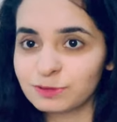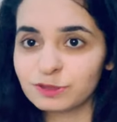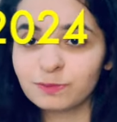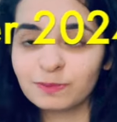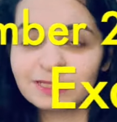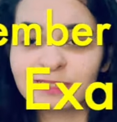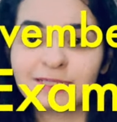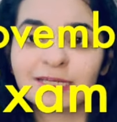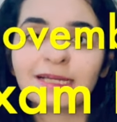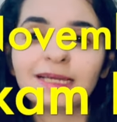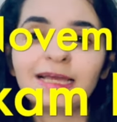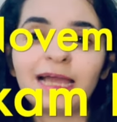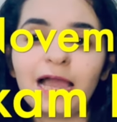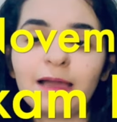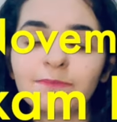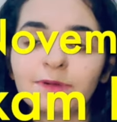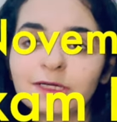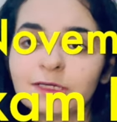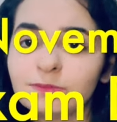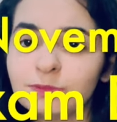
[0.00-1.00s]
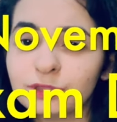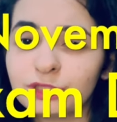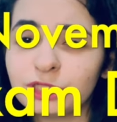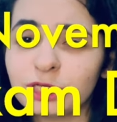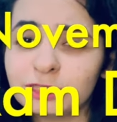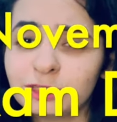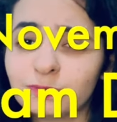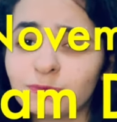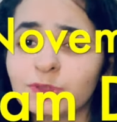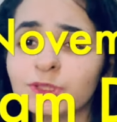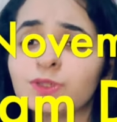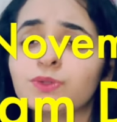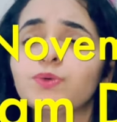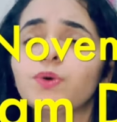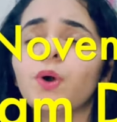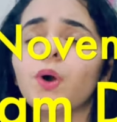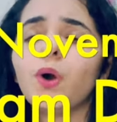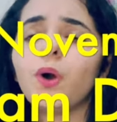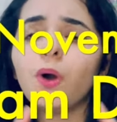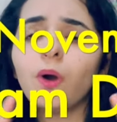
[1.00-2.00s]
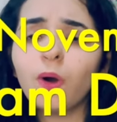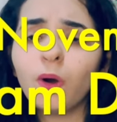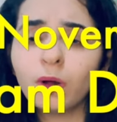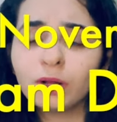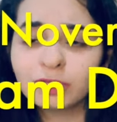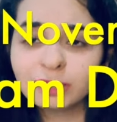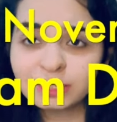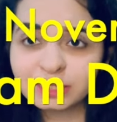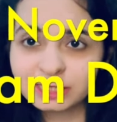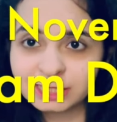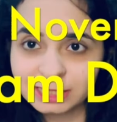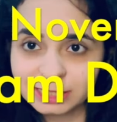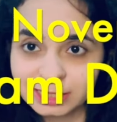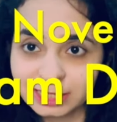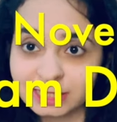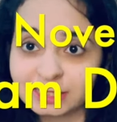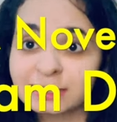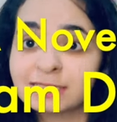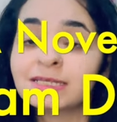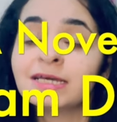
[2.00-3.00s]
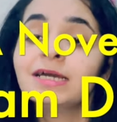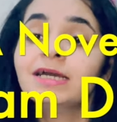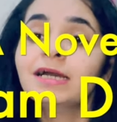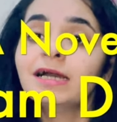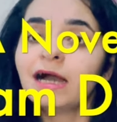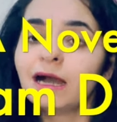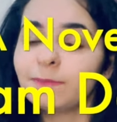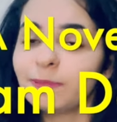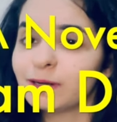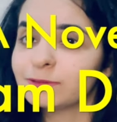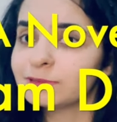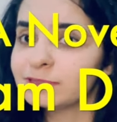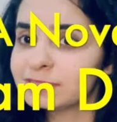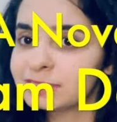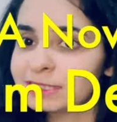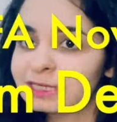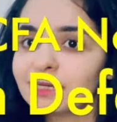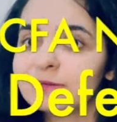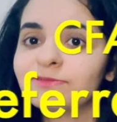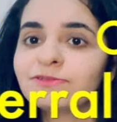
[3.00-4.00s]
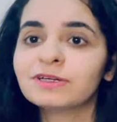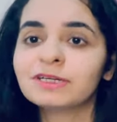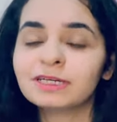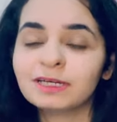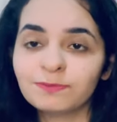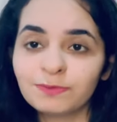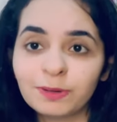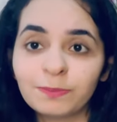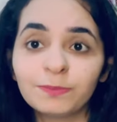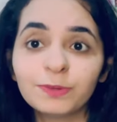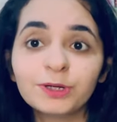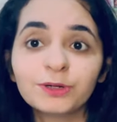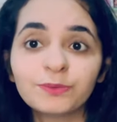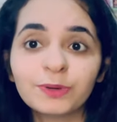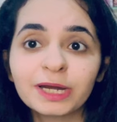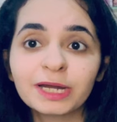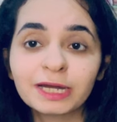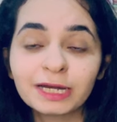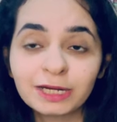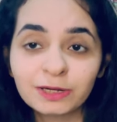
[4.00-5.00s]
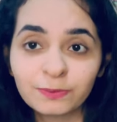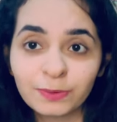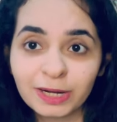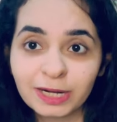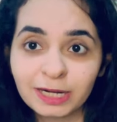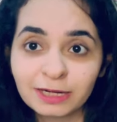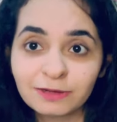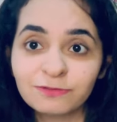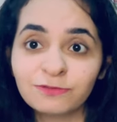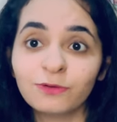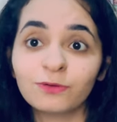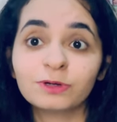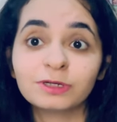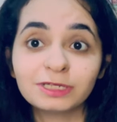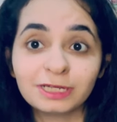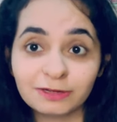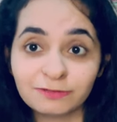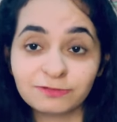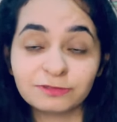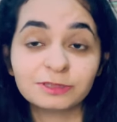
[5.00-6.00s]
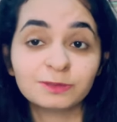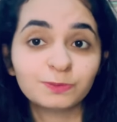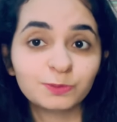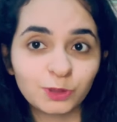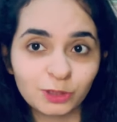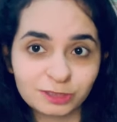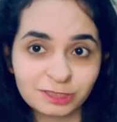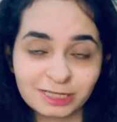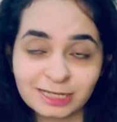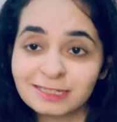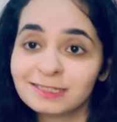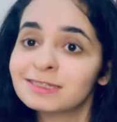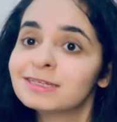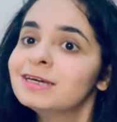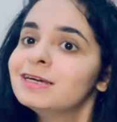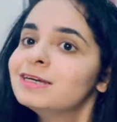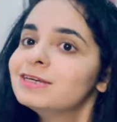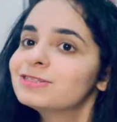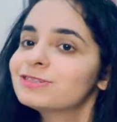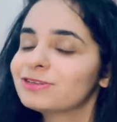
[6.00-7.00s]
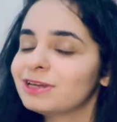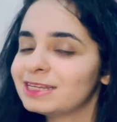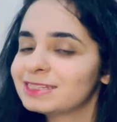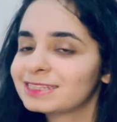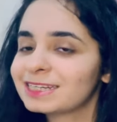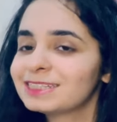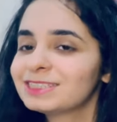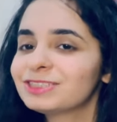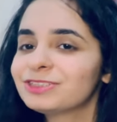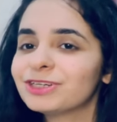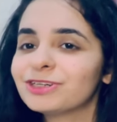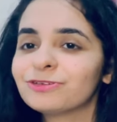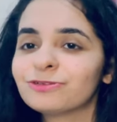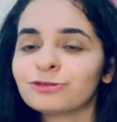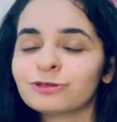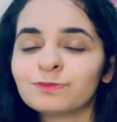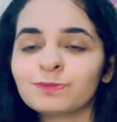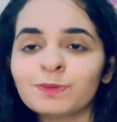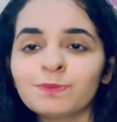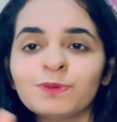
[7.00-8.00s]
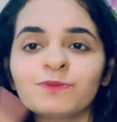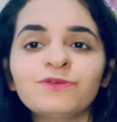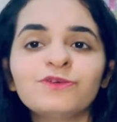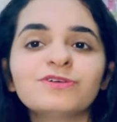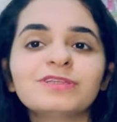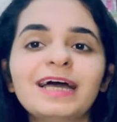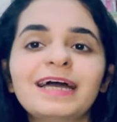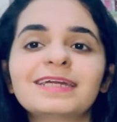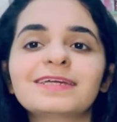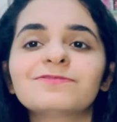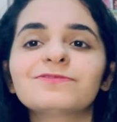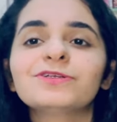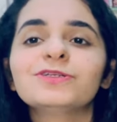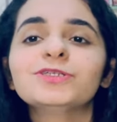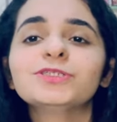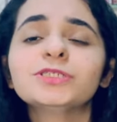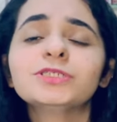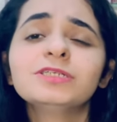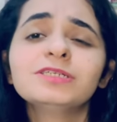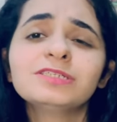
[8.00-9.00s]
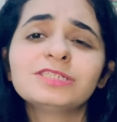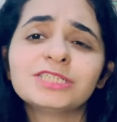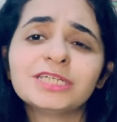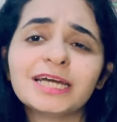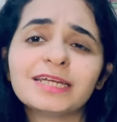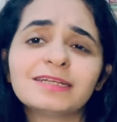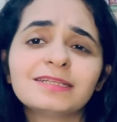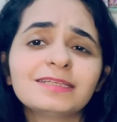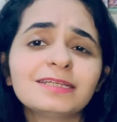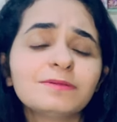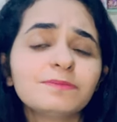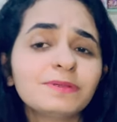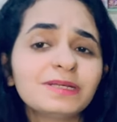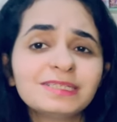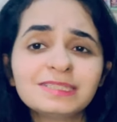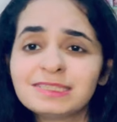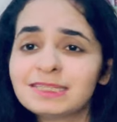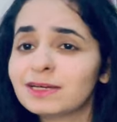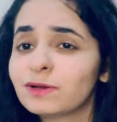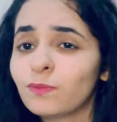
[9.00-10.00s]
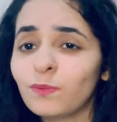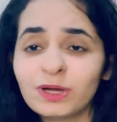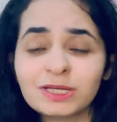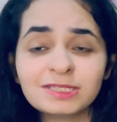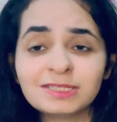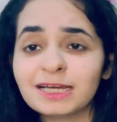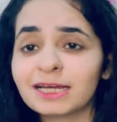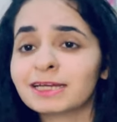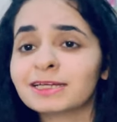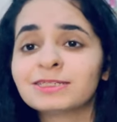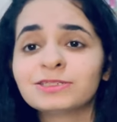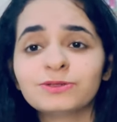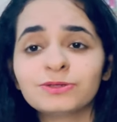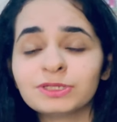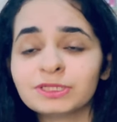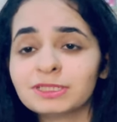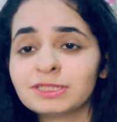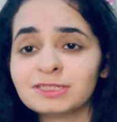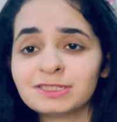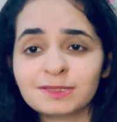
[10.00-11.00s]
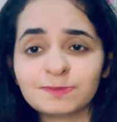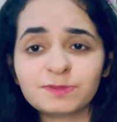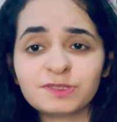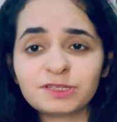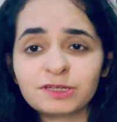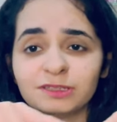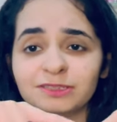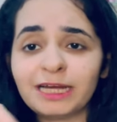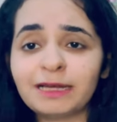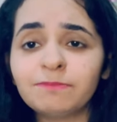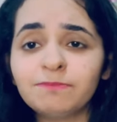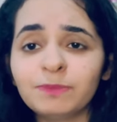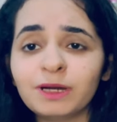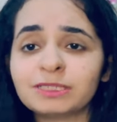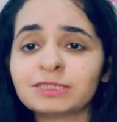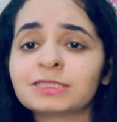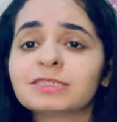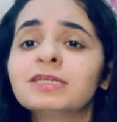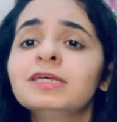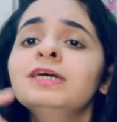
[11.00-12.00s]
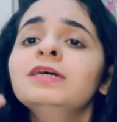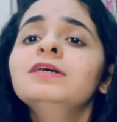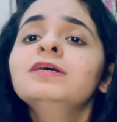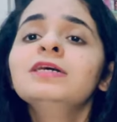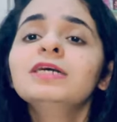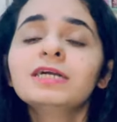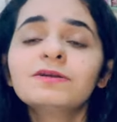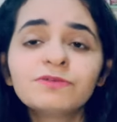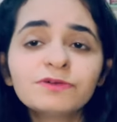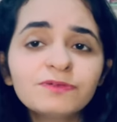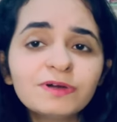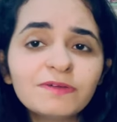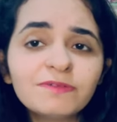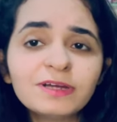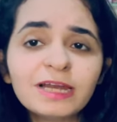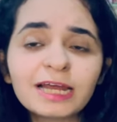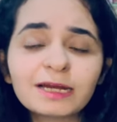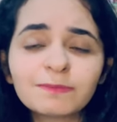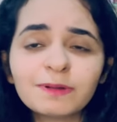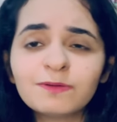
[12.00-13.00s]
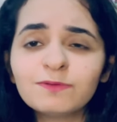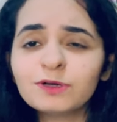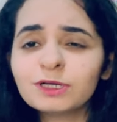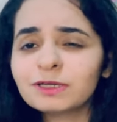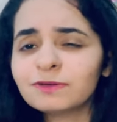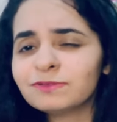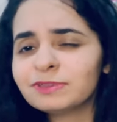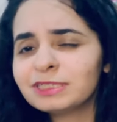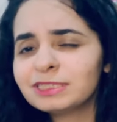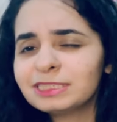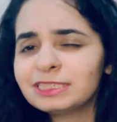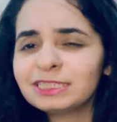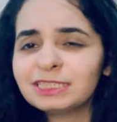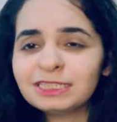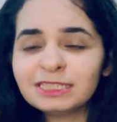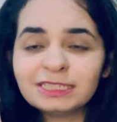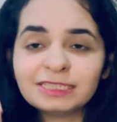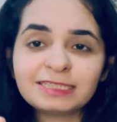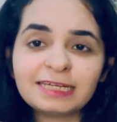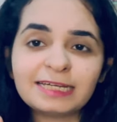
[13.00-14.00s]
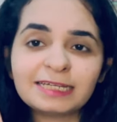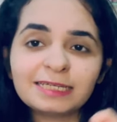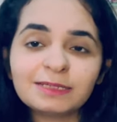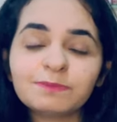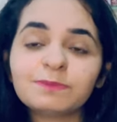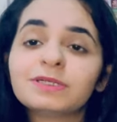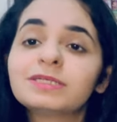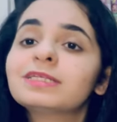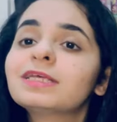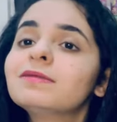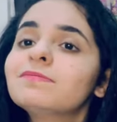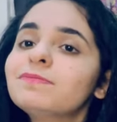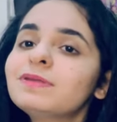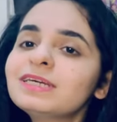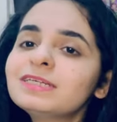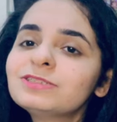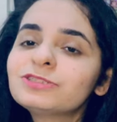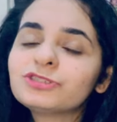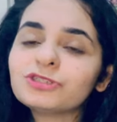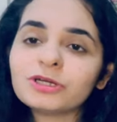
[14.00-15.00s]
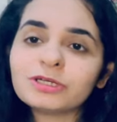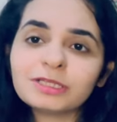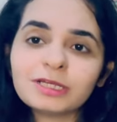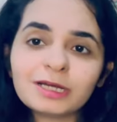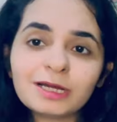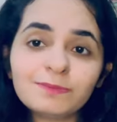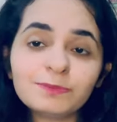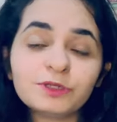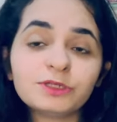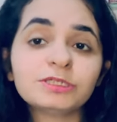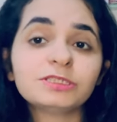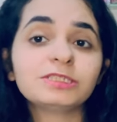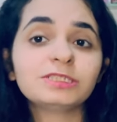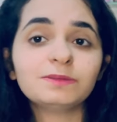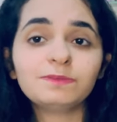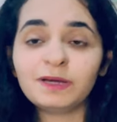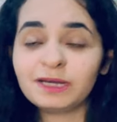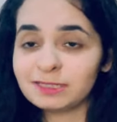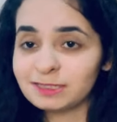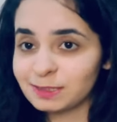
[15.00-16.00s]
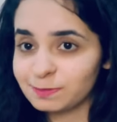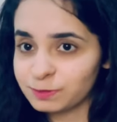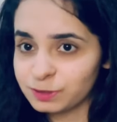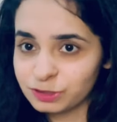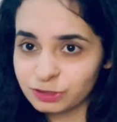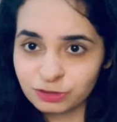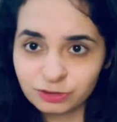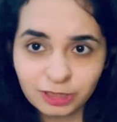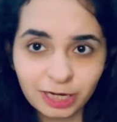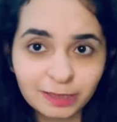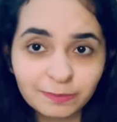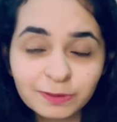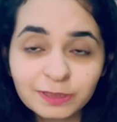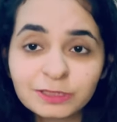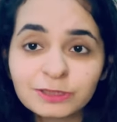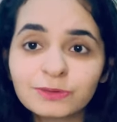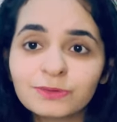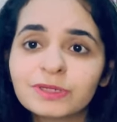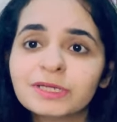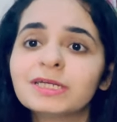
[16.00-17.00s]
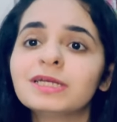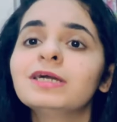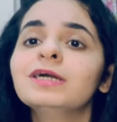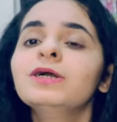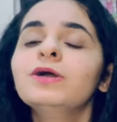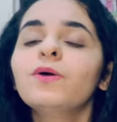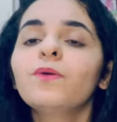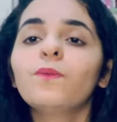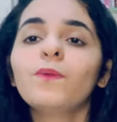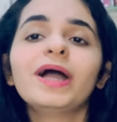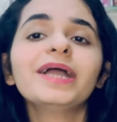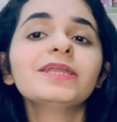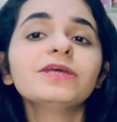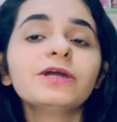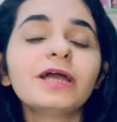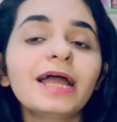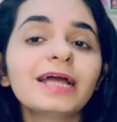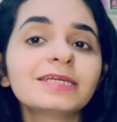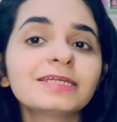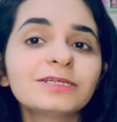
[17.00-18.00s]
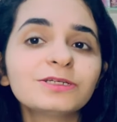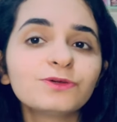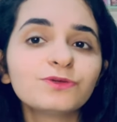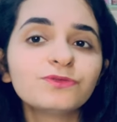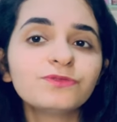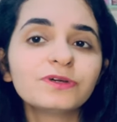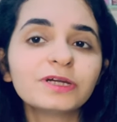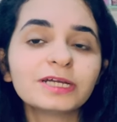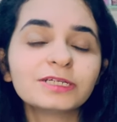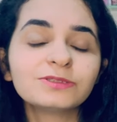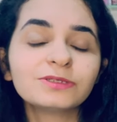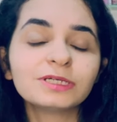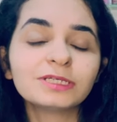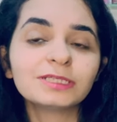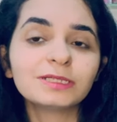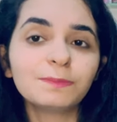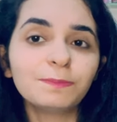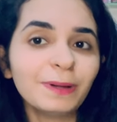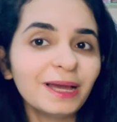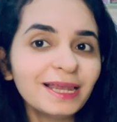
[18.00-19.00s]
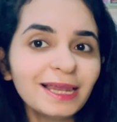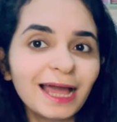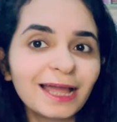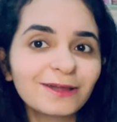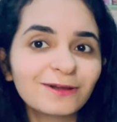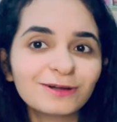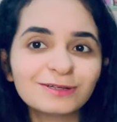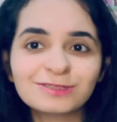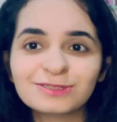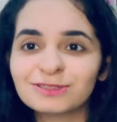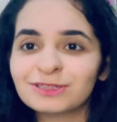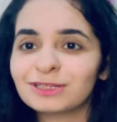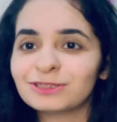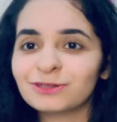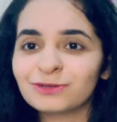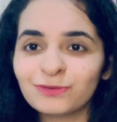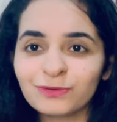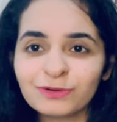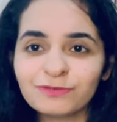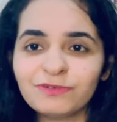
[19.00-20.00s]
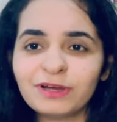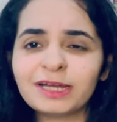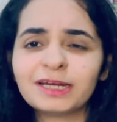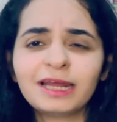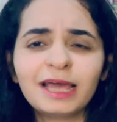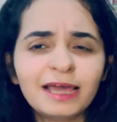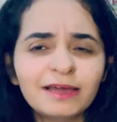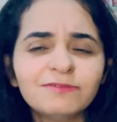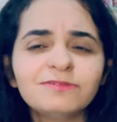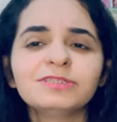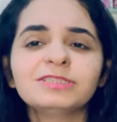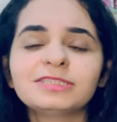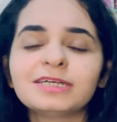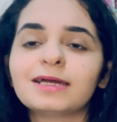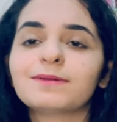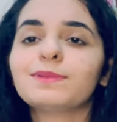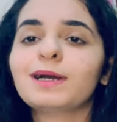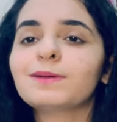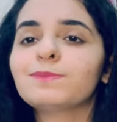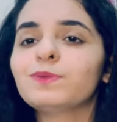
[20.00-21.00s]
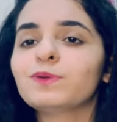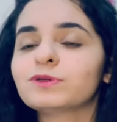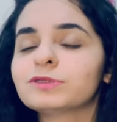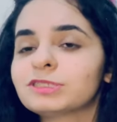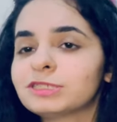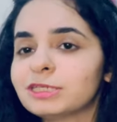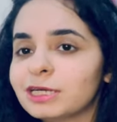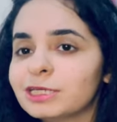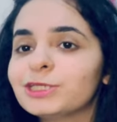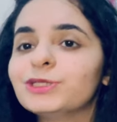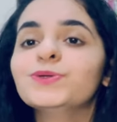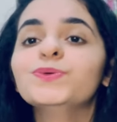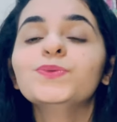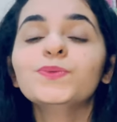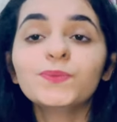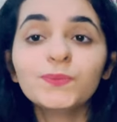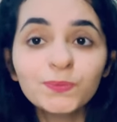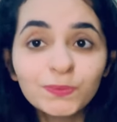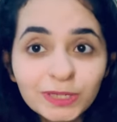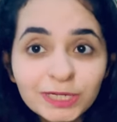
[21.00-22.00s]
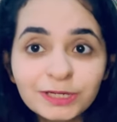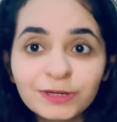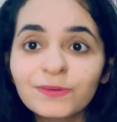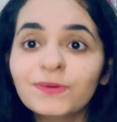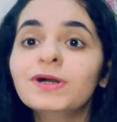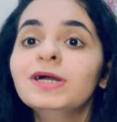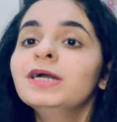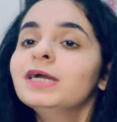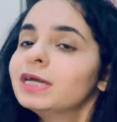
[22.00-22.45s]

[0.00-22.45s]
So basically I'm going to be sharing with you all the details about the CFA November 2024 deferral process. So let's get straight to it but before that if you're new to this channel then please take one second to hit the subscribe button if you've ever liked my work even a teeny tiny bit, then please join the community by subscribing to it. While you're at it, don't forget to hit the bell icon so that you're notified every time I post a new video.